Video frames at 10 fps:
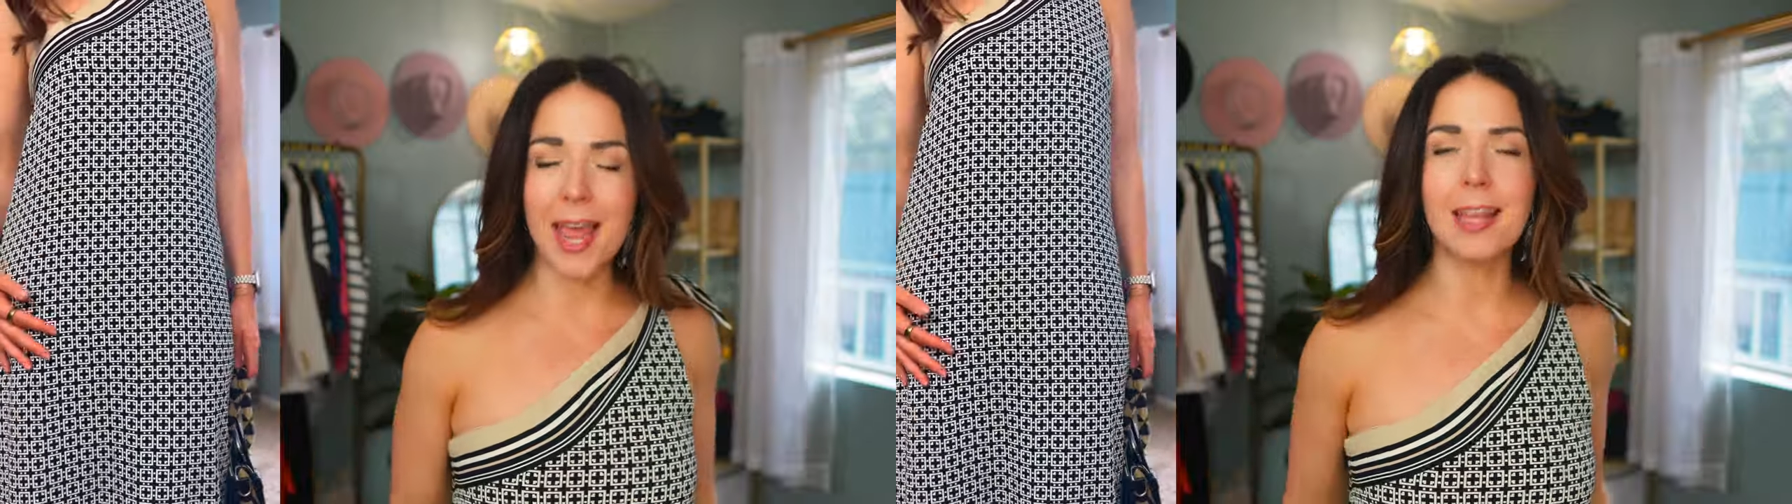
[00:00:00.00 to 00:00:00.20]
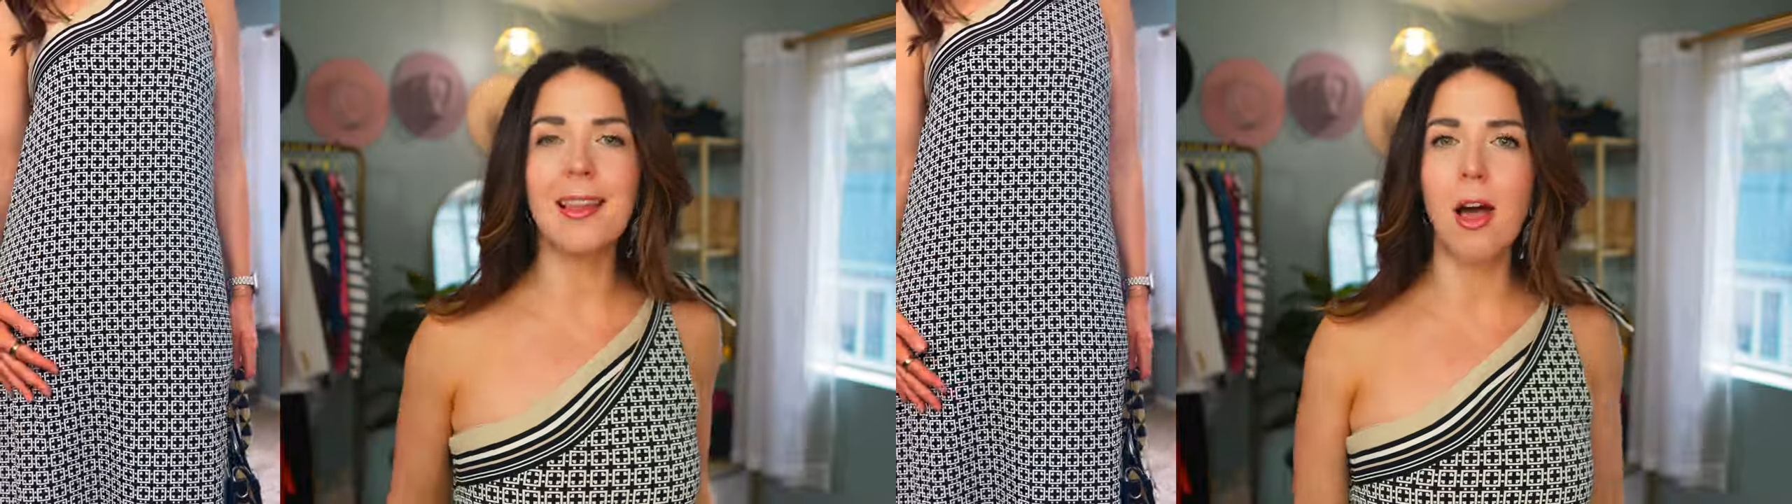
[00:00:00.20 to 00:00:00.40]

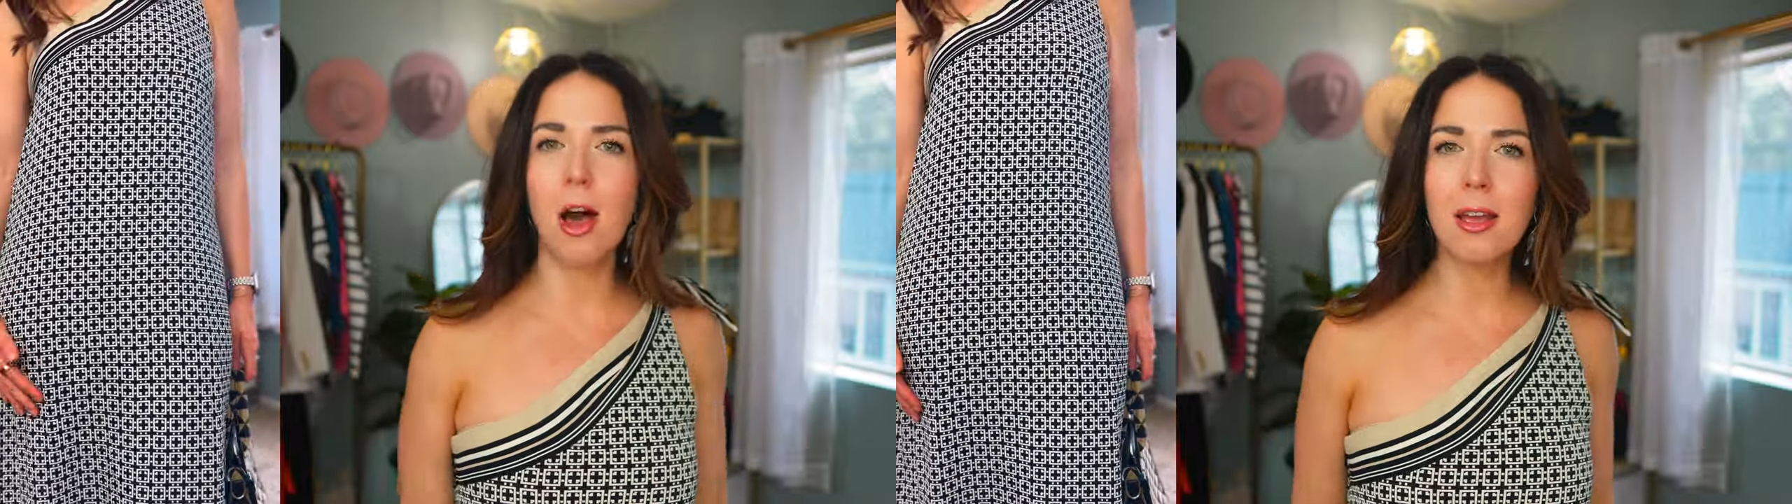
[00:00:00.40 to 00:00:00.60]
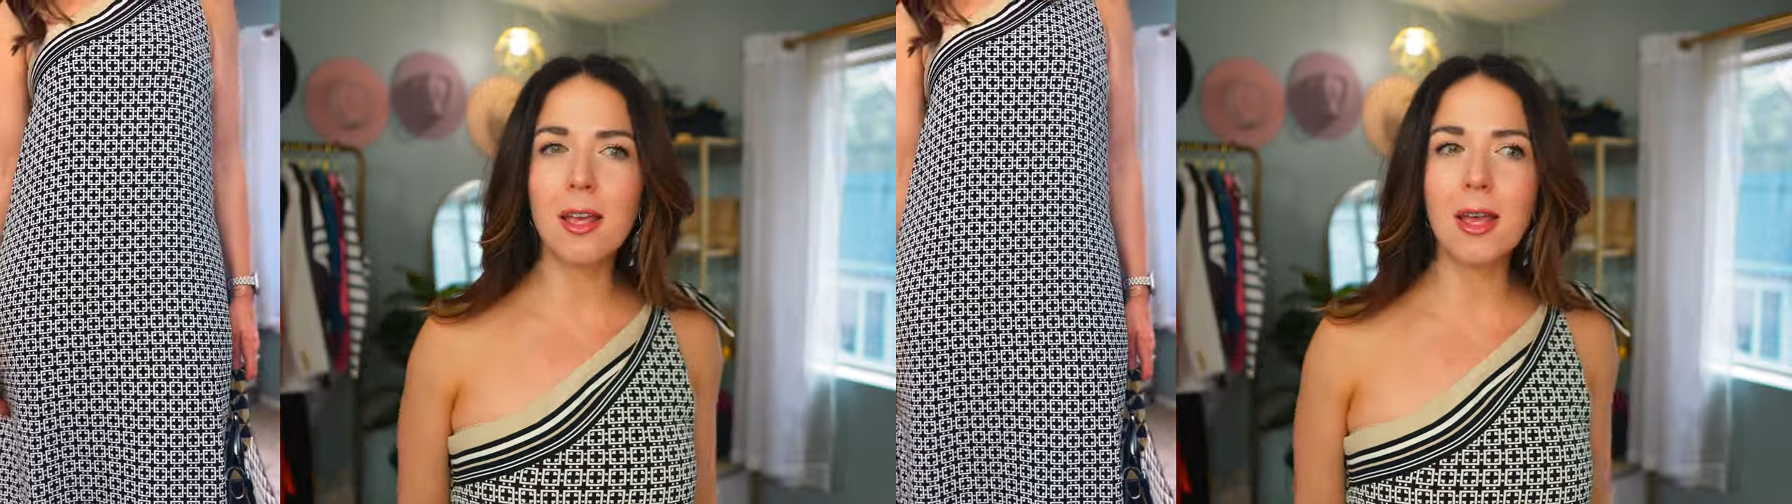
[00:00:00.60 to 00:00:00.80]
and
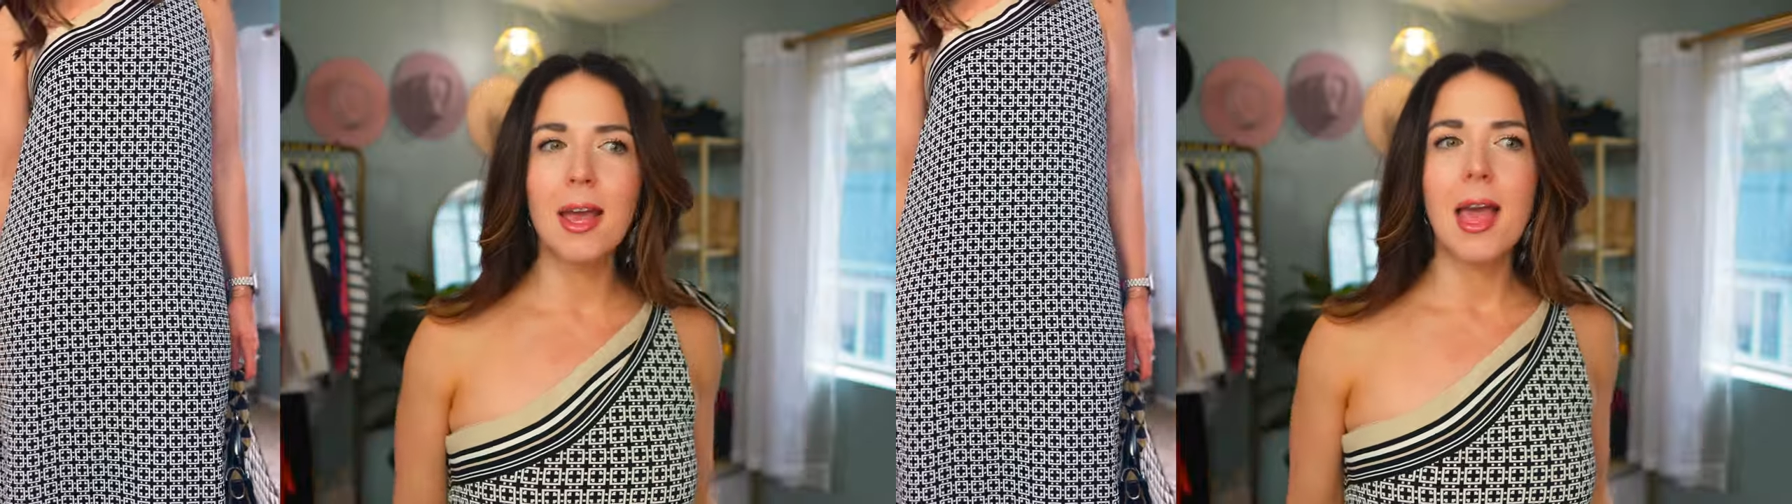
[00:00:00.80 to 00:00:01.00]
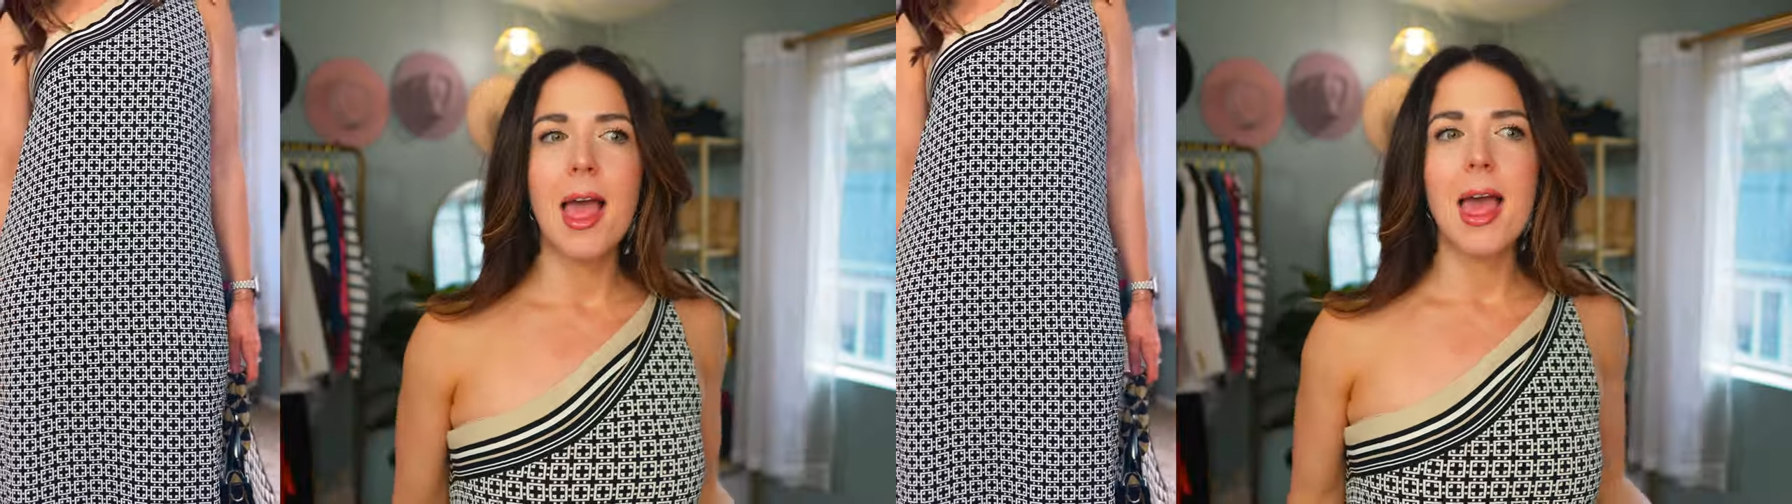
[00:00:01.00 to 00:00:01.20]
long
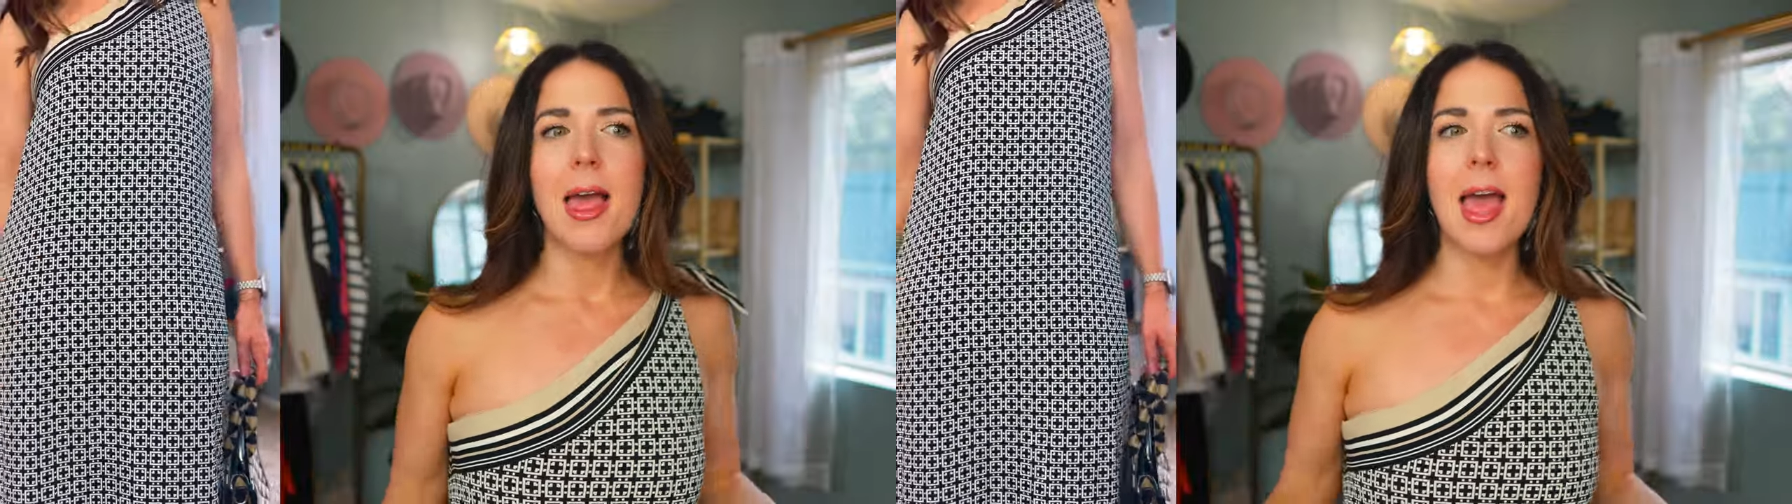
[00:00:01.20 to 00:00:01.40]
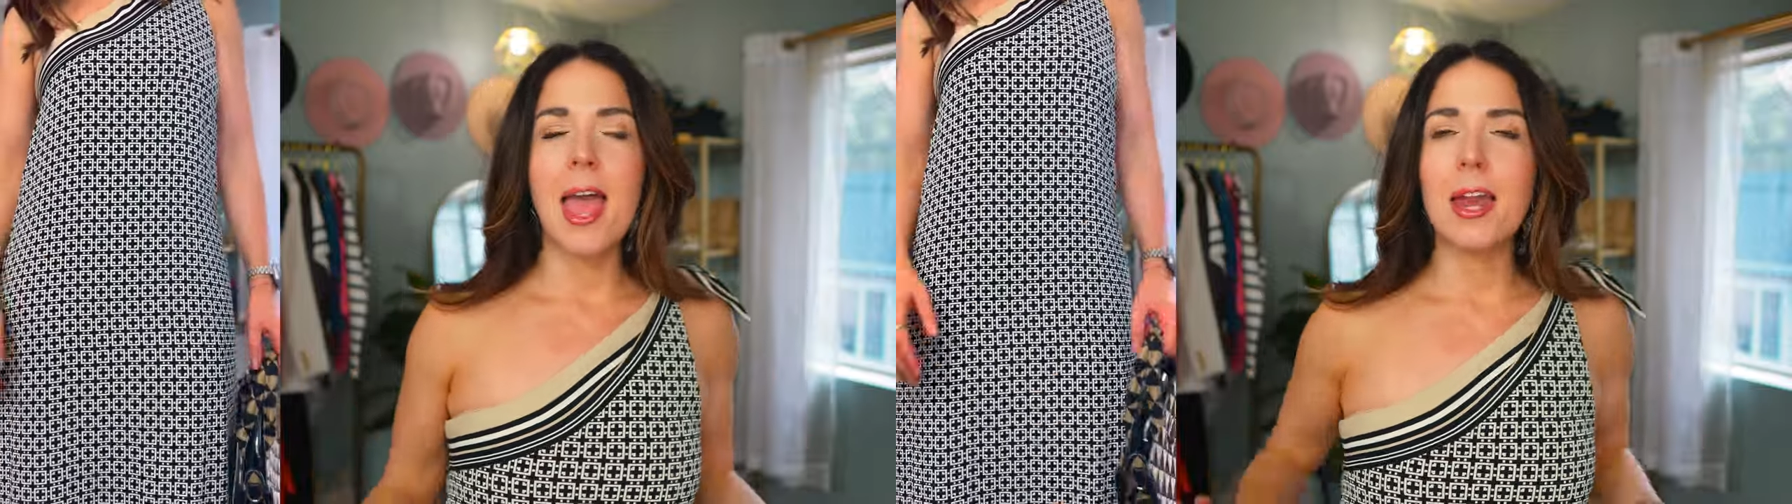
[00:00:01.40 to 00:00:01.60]

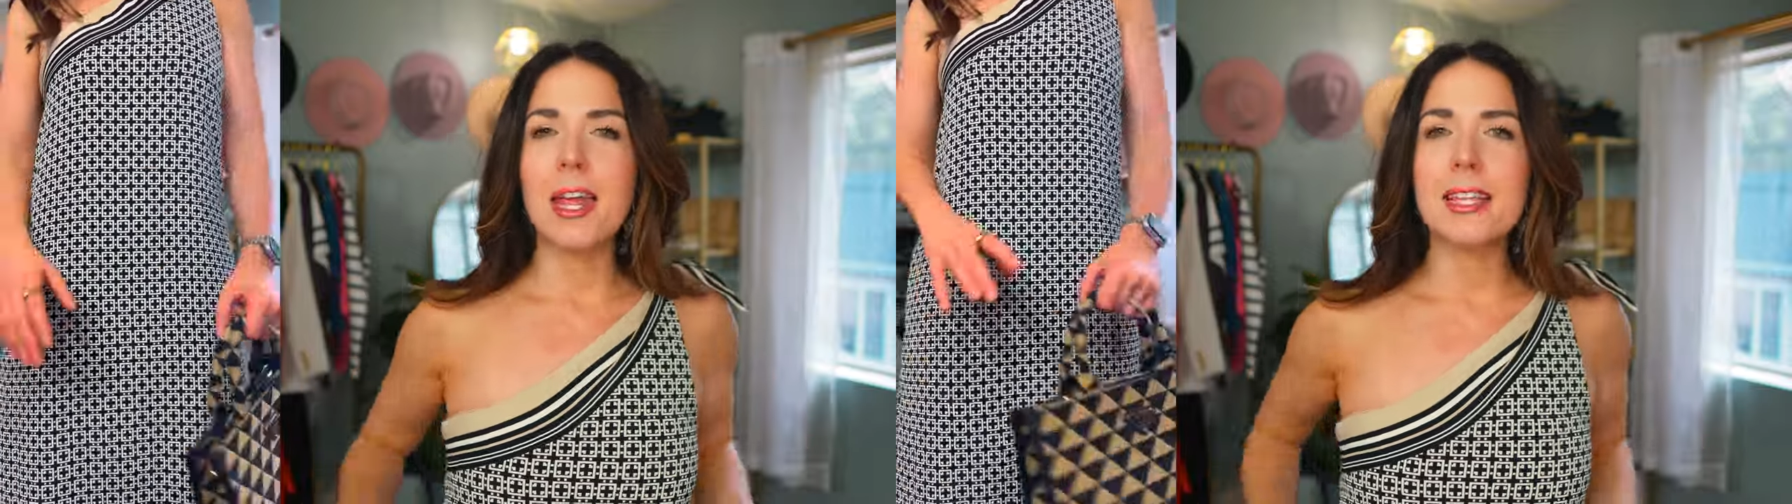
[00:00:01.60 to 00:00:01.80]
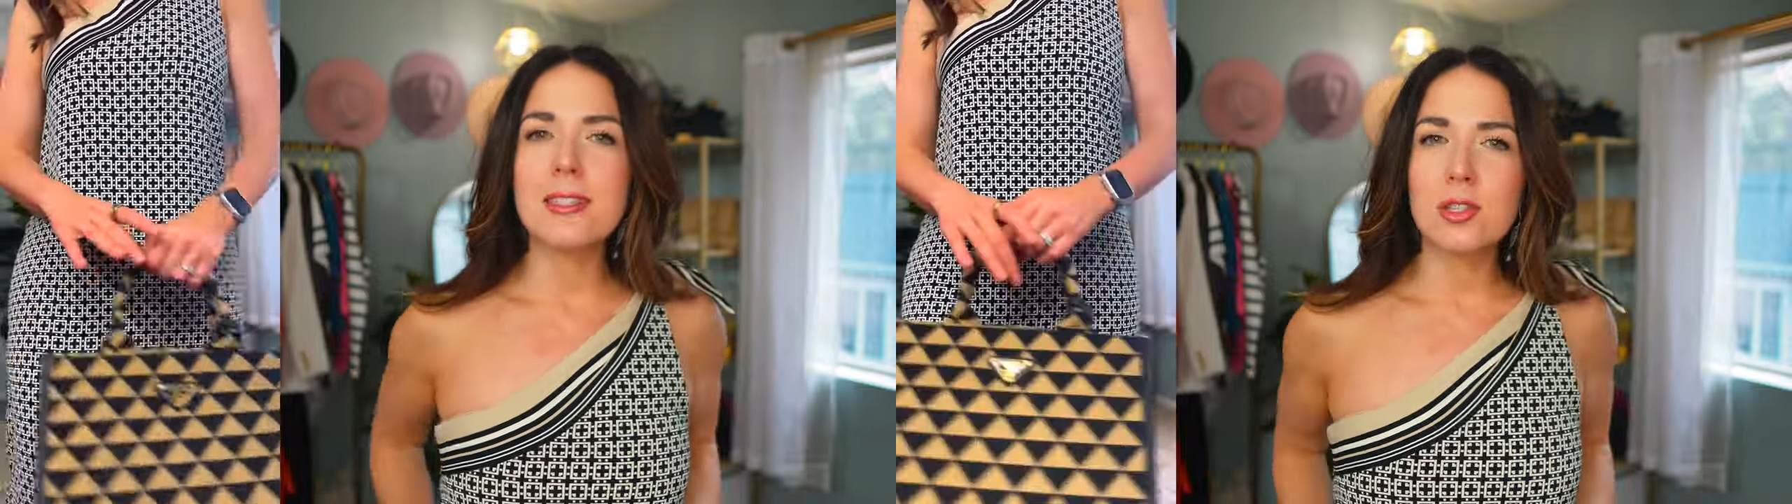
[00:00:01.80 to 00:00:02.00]
and
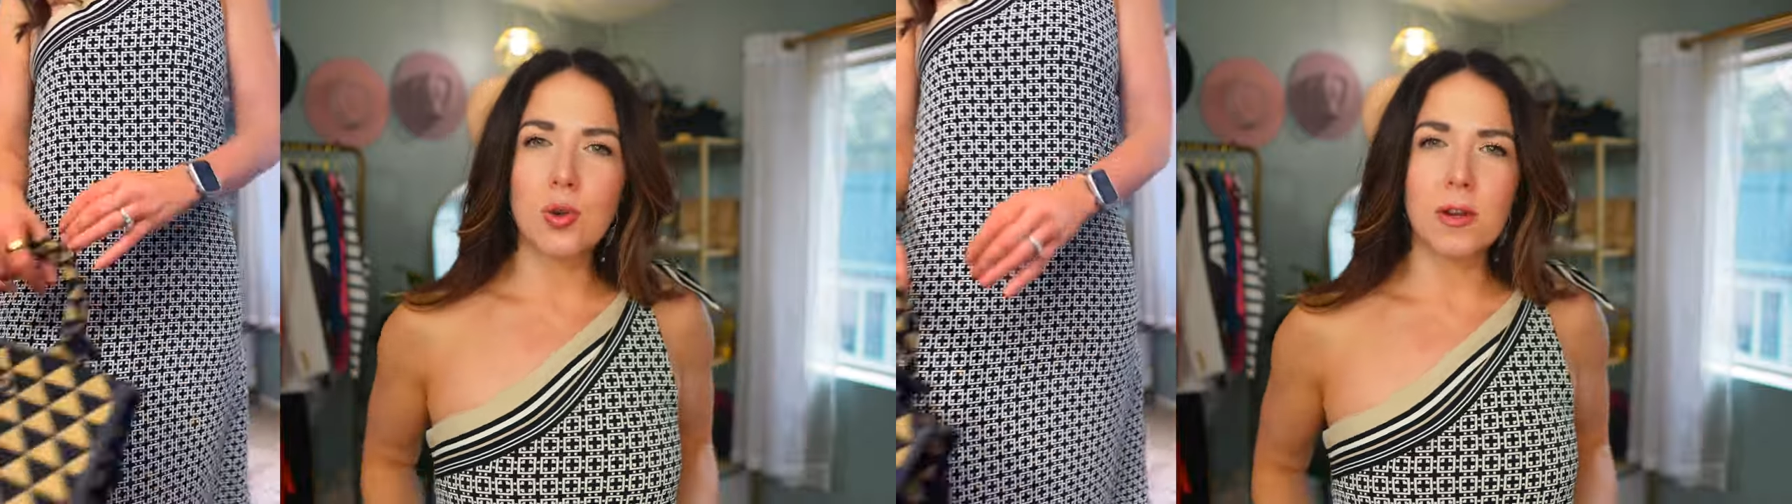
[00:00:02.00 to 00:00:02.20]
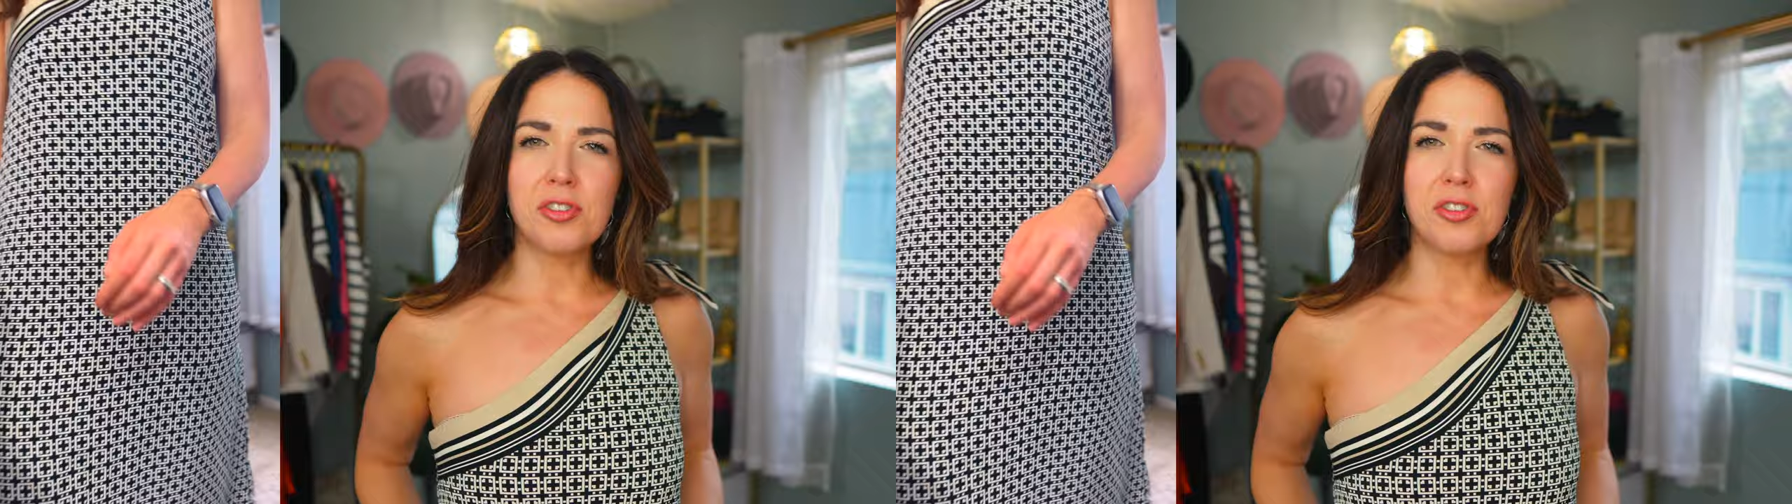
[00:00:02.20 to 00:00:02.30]
it's sort of